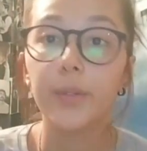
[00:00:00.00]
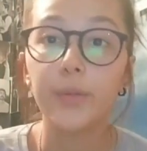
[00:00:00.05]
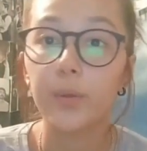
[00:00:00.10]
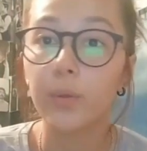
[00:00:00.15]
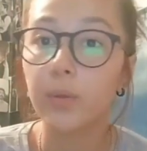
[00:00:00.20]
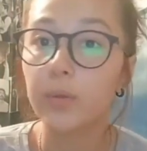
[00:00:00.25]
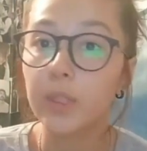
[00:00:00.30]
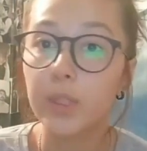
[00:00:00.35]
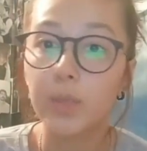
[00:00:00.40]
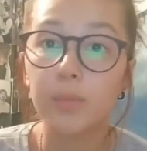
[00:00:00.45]

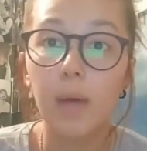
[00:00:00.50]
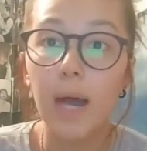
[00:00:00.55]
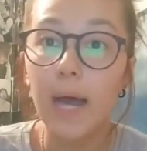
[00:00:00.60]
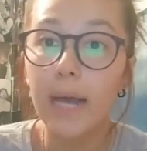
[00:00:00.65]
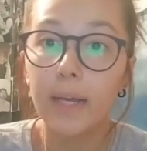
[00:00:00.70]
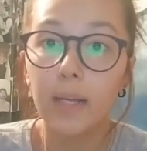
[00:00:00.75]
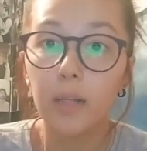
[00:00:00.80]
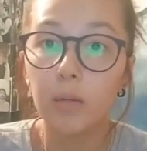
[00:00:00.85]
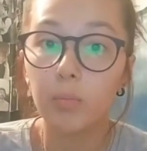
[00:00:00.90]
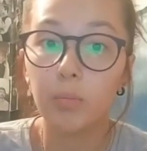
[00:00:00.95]
Your
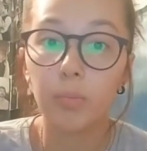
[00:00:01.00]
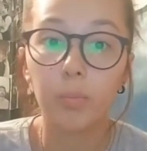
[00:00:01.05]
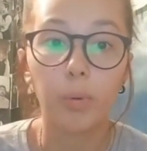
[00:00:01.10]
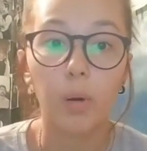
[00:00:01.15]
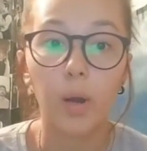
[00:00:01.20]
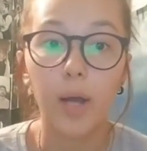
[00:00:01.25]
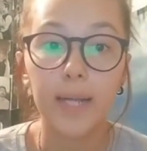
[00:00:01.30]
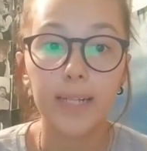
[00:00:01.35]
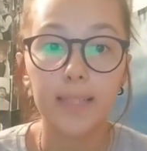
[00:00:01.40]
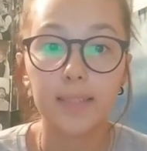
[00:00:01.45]
smile
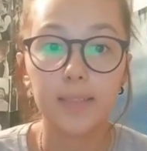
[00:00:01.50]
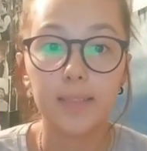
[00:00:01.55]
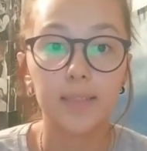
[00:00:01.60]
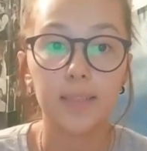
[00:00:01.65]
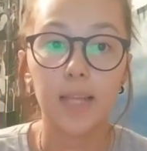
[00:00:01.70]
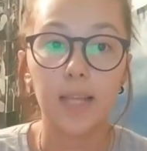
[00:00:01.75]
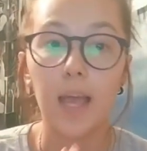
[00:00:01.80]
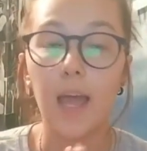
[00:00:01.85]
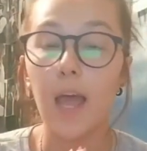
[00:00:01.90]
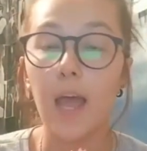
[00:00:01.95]

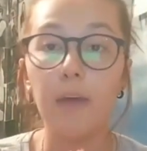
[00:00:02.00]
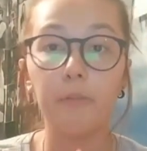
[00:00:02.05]
brights